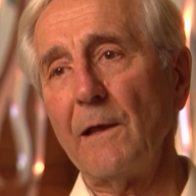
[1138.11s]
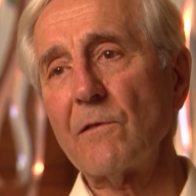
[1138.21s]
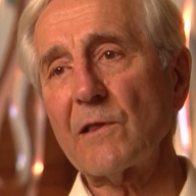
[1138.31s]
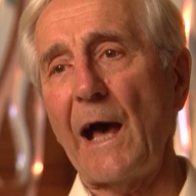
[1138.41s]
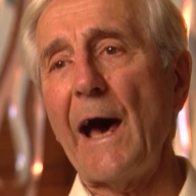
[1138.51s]

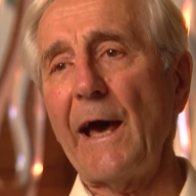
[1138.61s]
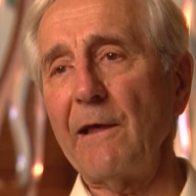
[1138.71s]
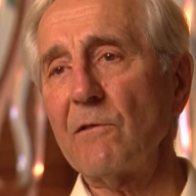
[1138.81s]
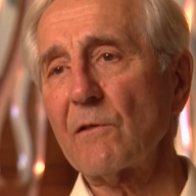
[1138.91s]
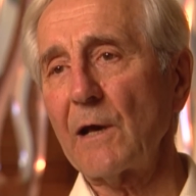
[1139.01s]

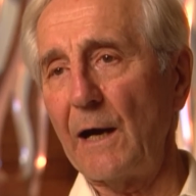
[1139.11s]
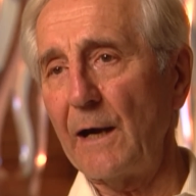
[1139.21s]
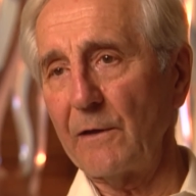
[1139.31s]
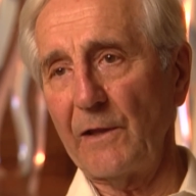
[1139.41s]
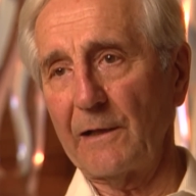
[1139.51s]
size
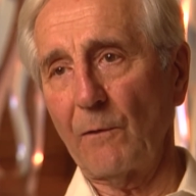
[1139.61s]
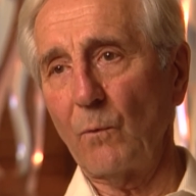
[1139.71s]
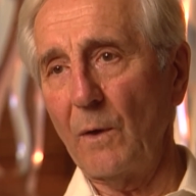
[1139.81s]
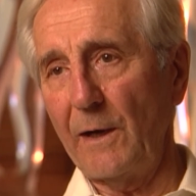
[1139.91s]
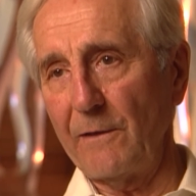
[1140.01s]
car that
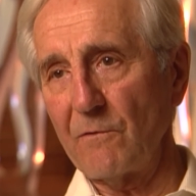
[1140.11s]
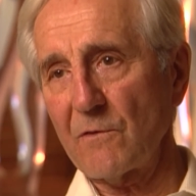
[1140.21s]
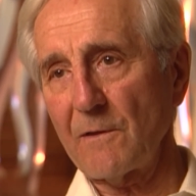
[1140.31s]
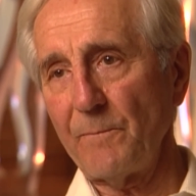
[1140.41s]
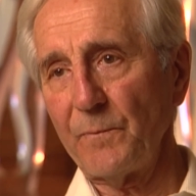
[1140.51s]
it was.